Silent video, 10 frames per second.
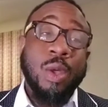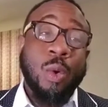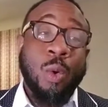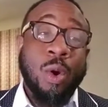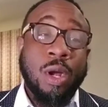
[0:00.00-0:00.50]

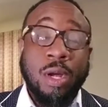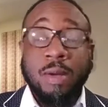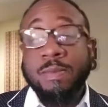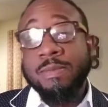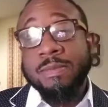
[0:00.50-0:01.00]

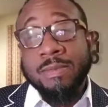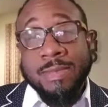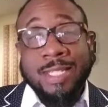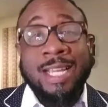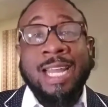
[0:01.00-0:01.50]
or
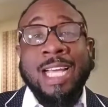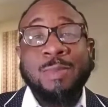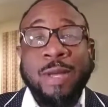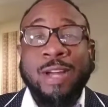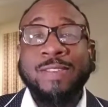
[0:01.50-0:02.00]
a nice
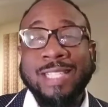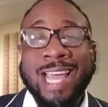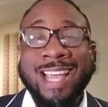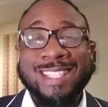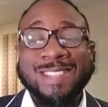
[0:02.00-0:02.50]
pair of
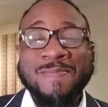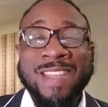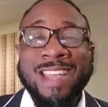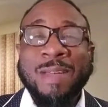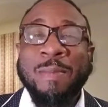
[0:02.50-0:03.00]
slacks.
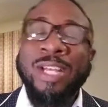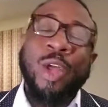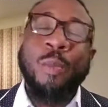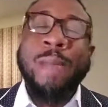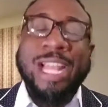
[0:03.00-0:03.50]
But don't